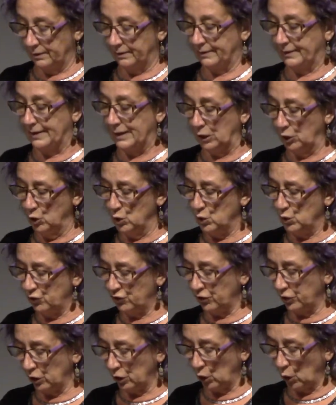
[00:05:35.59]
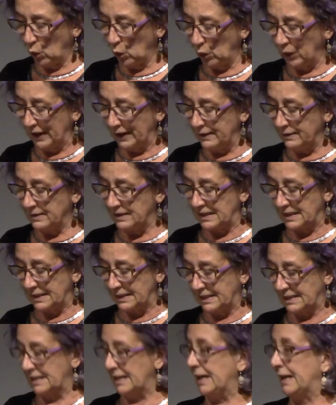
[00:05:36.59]
Delusional or
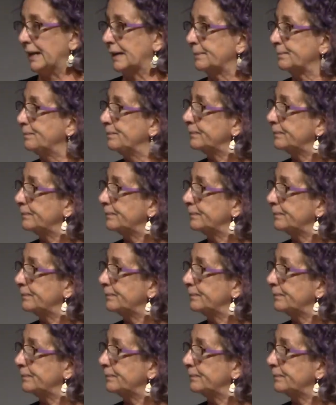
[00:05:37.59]
insincere,